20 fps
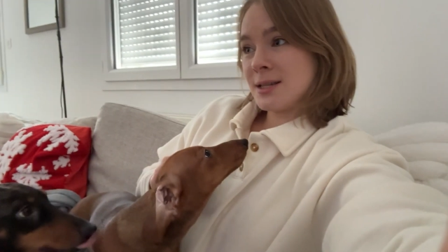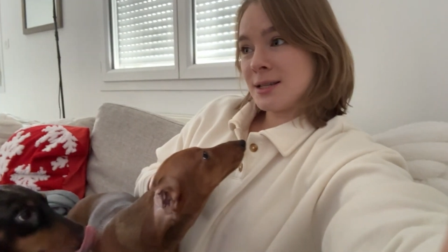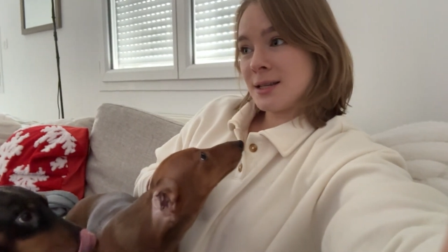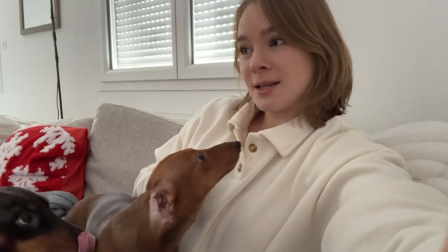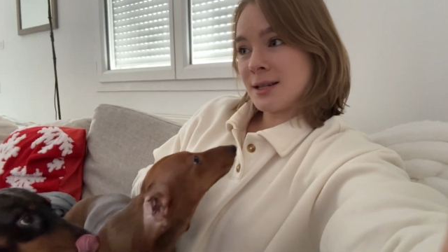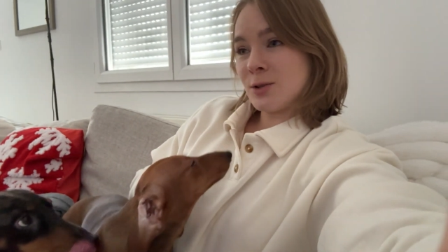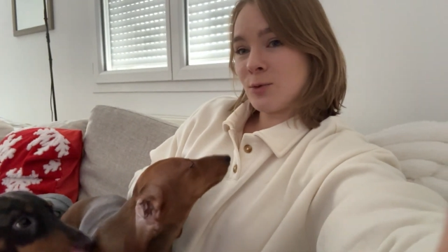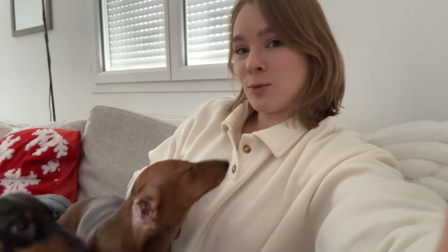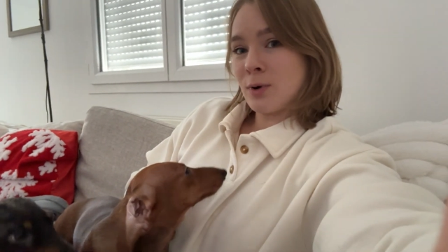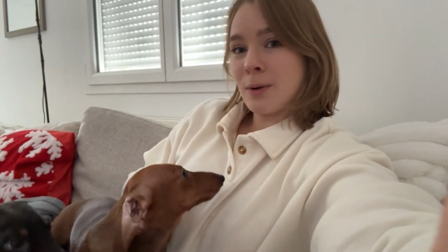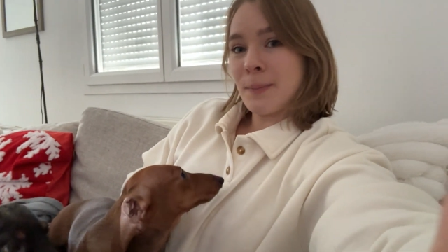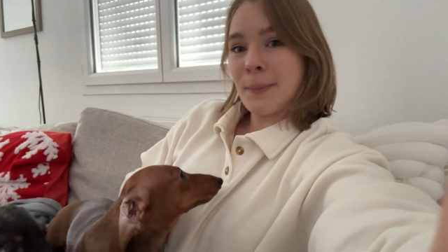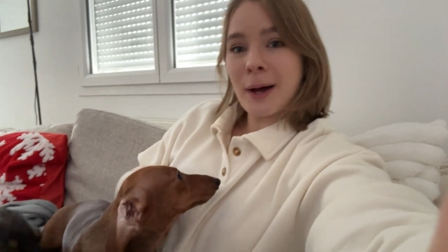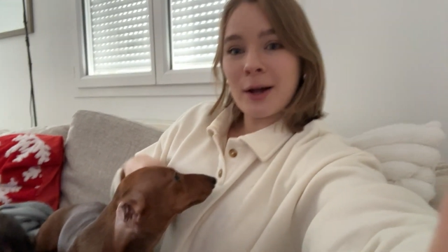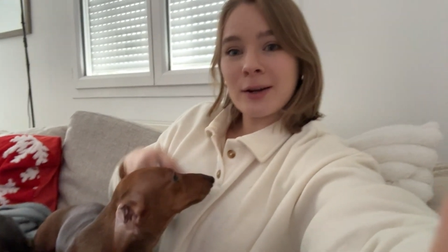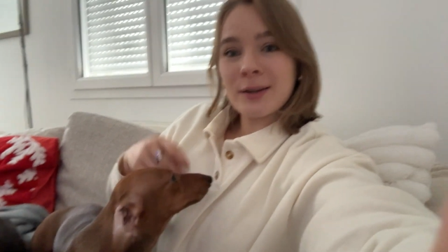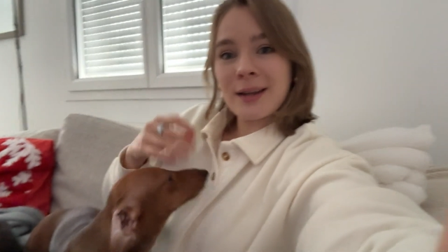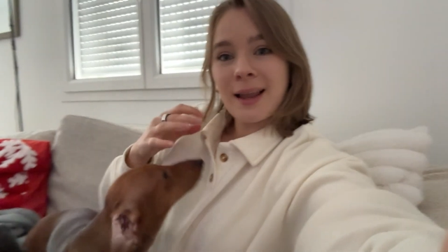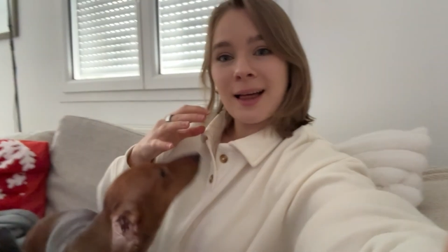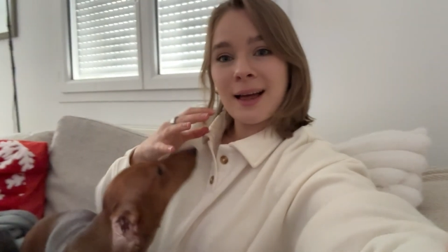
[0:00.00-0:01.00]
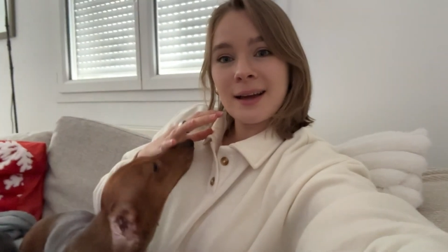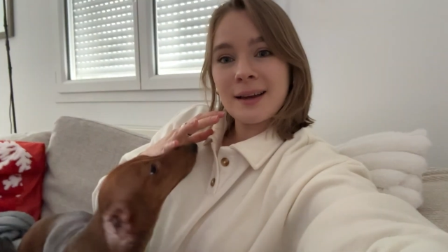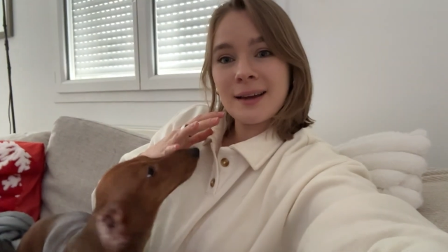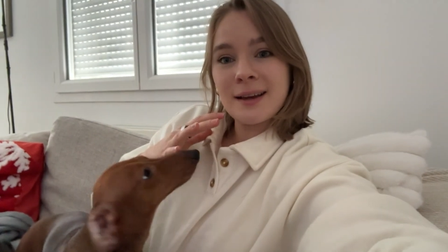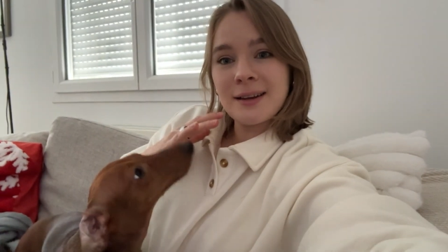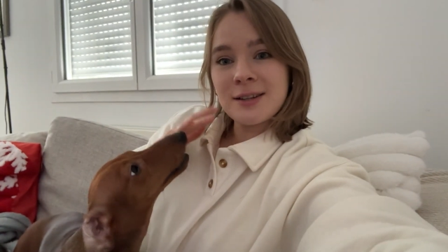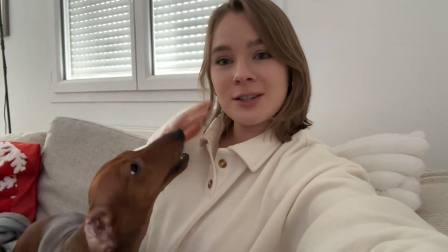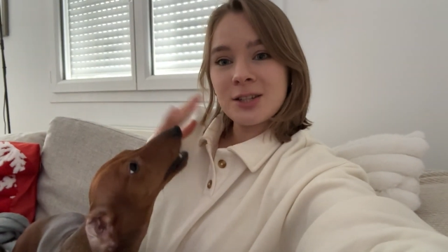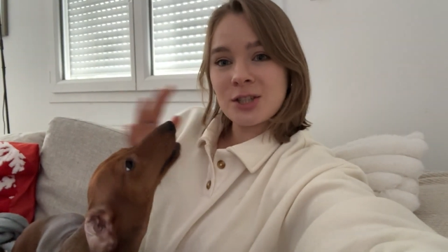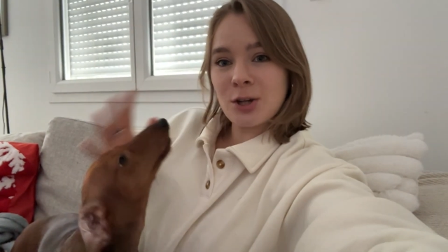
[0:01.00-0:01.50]
It's all about like
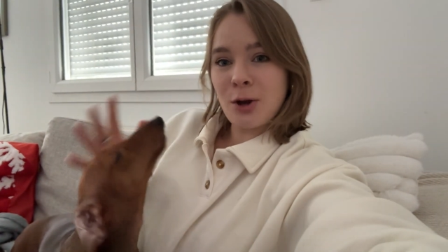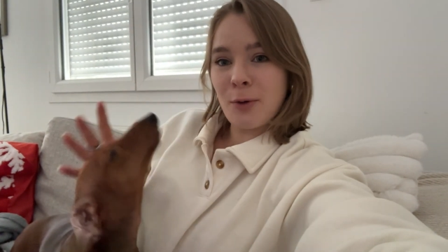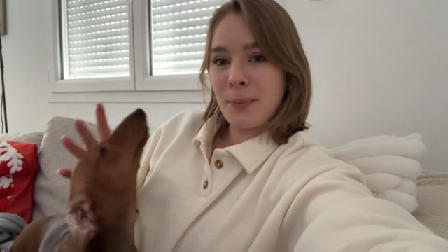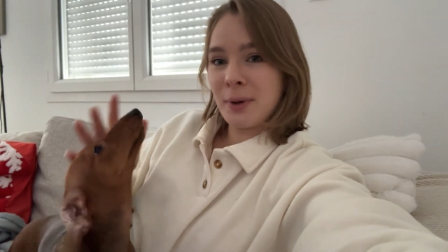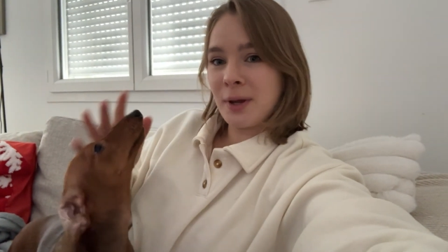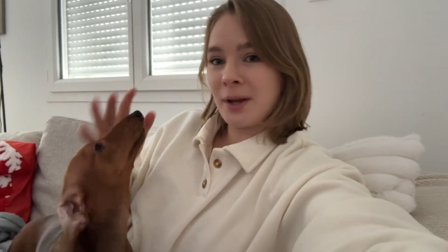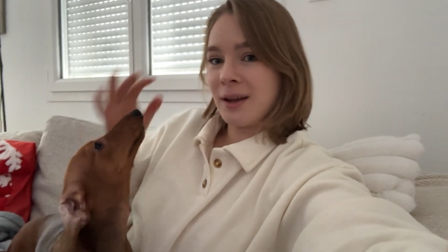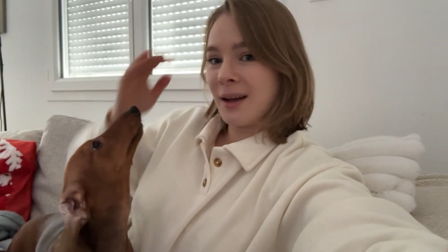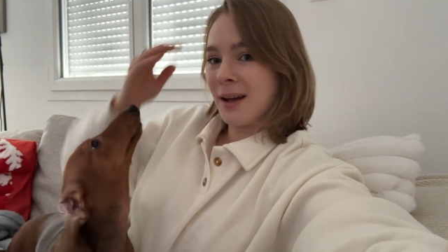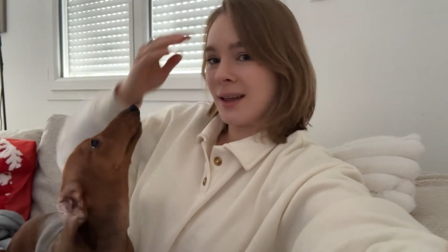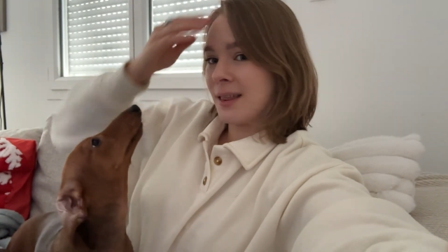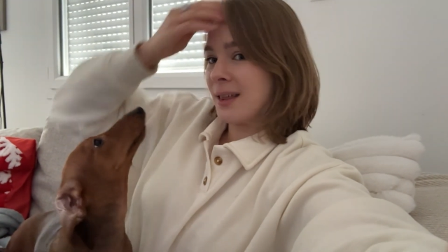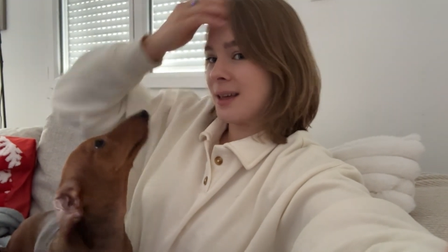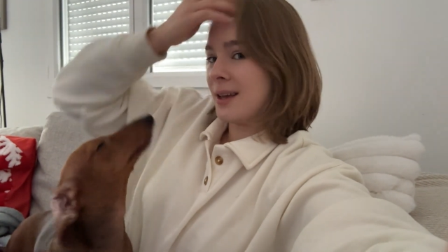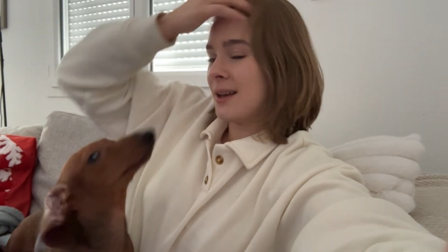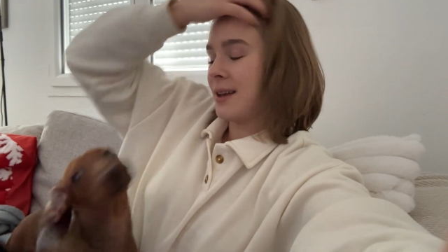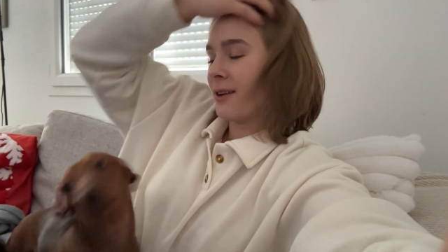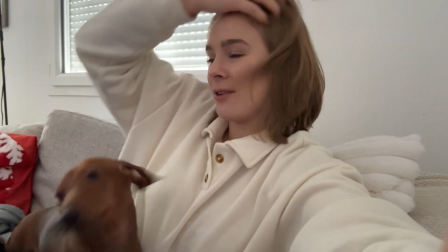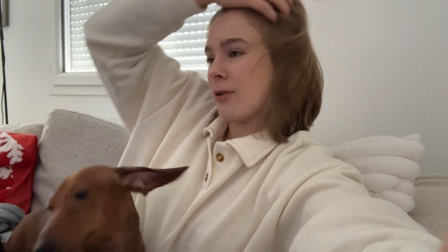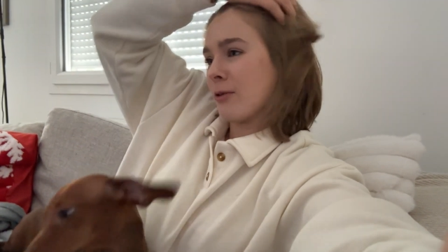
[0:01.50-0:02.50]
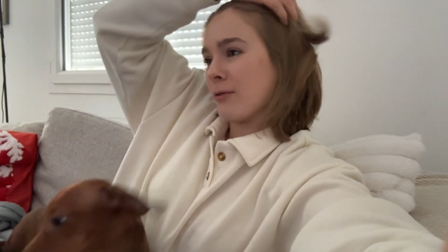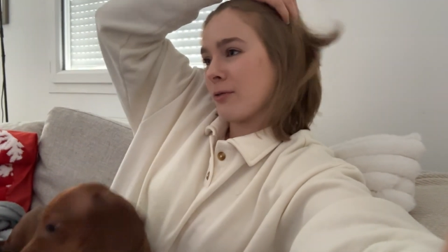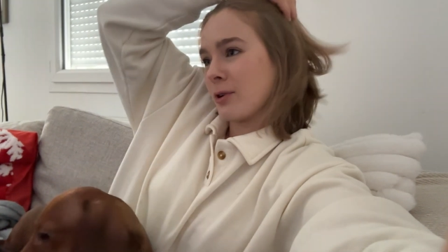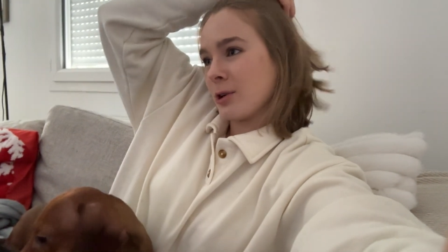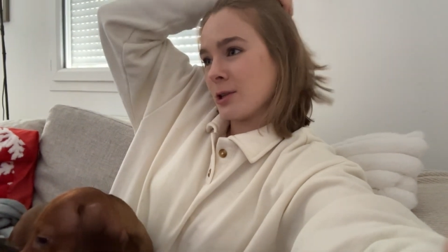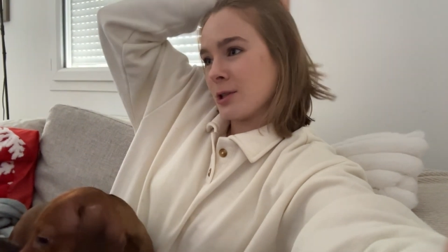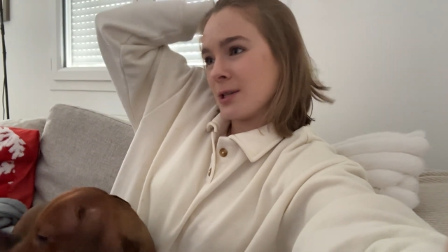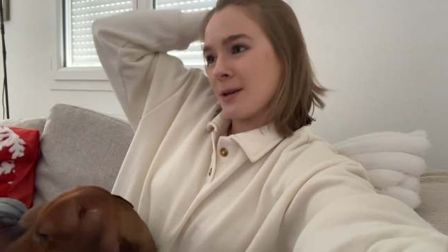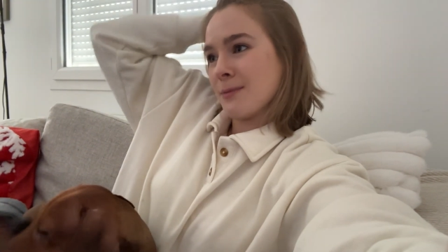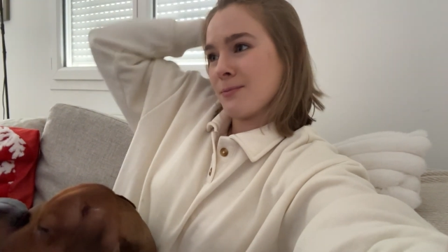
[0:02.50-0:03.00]
shopping, I think, and
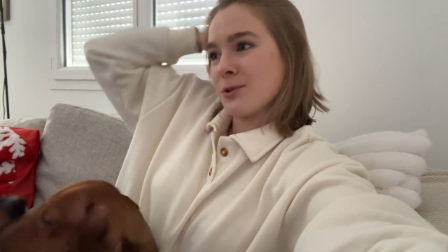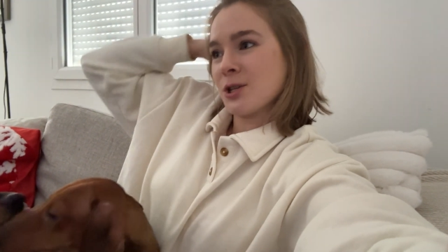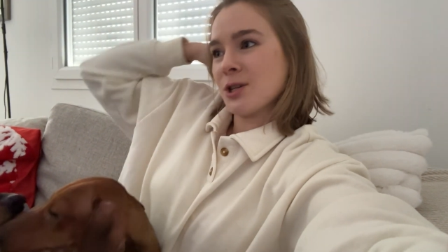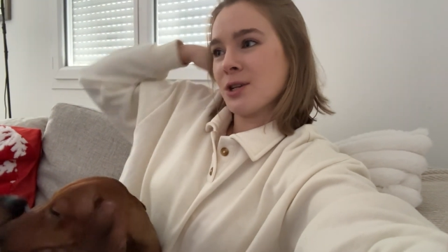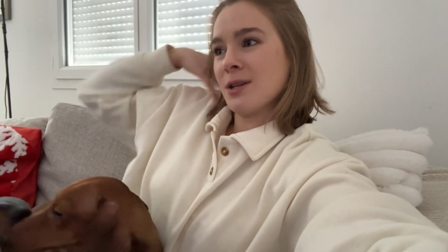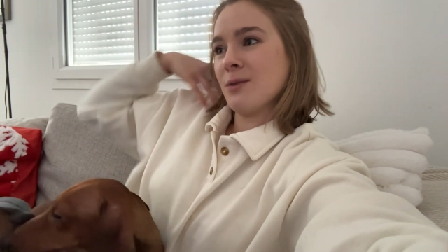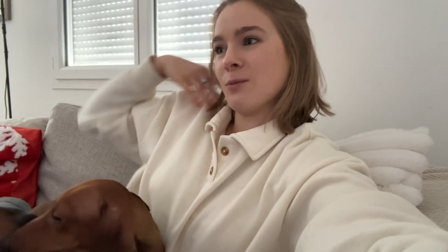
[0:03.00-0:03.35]
overconsumption.